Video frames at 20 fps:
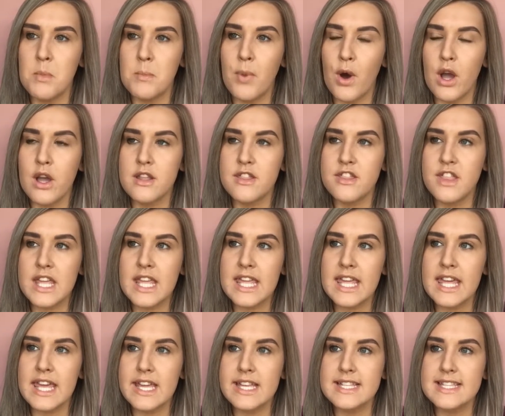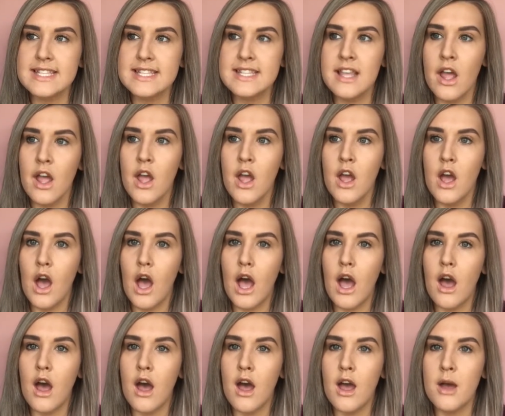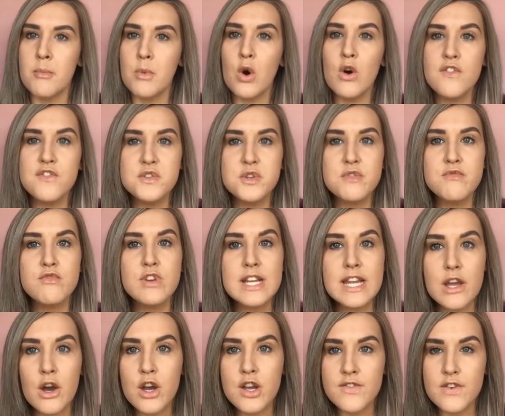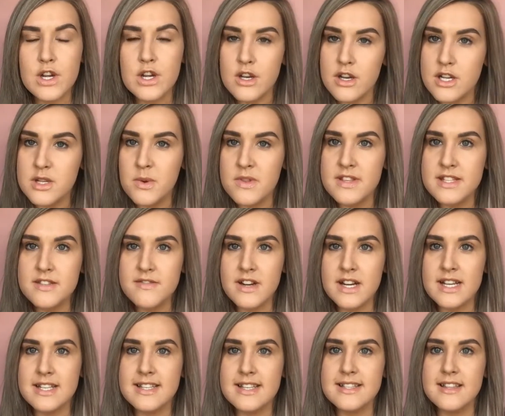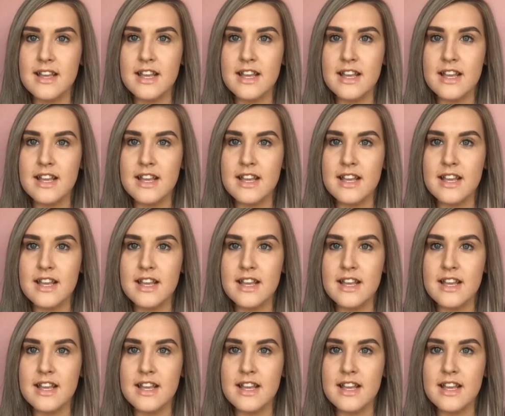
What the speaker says: but I think it's often really overlooked with psoriasis.